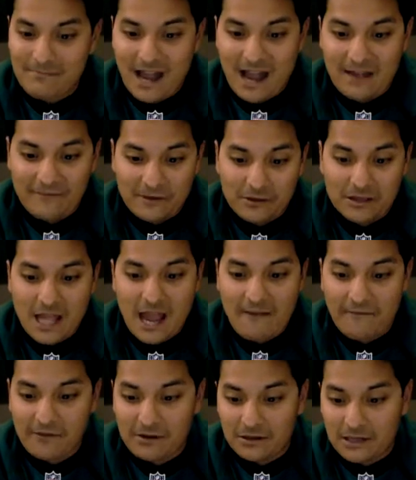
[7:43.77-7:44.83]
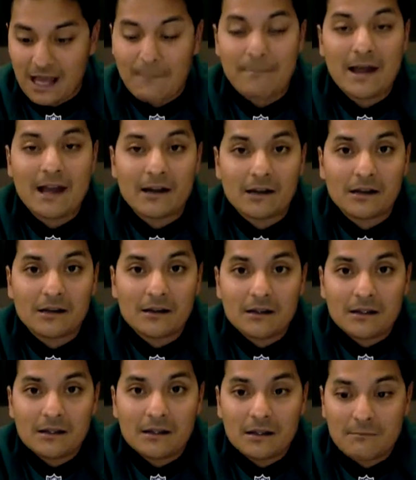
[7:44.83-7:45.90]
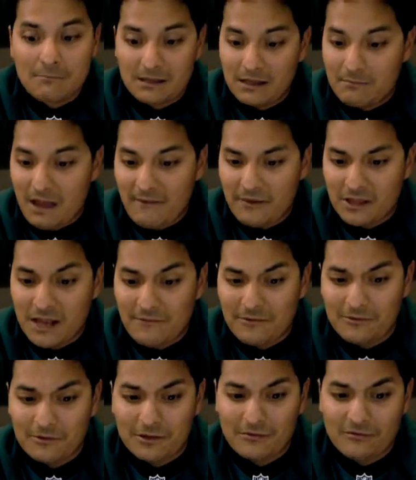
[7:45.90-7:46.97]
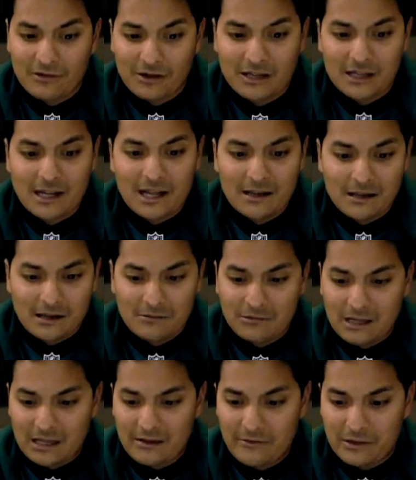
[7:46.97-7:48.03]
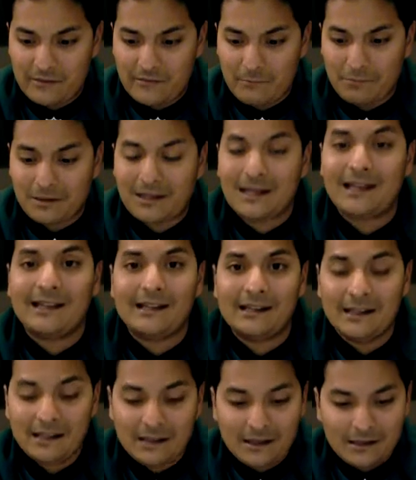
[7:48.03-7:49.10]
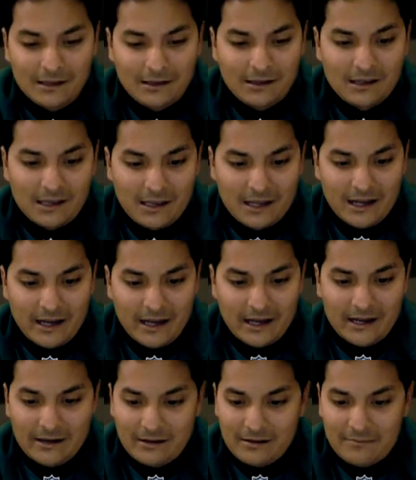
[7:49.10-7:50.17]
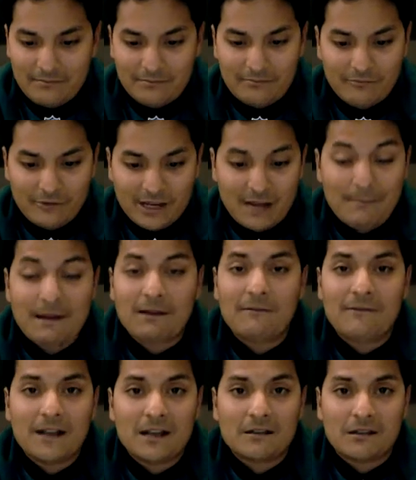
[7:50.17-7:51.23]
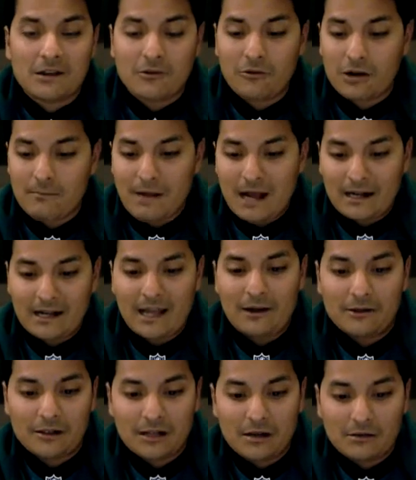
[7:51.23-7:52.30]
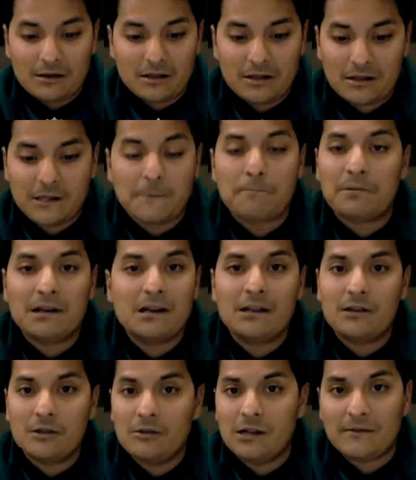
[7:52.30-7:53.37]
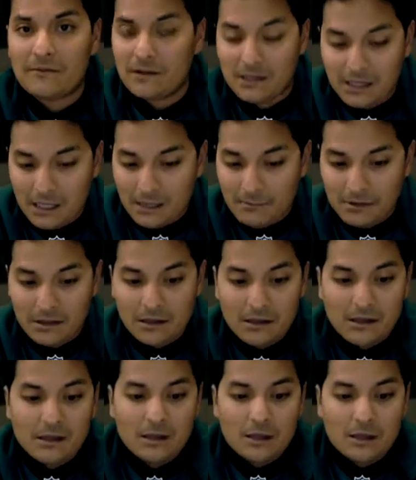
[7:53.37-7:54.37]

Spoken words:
Matthew Stafford is a lot better. I think Matthew Stafford was a rookie that year. I don't think he was even playing. And we got Michael Vick as our quarterback now. So this is completely 2 different teams.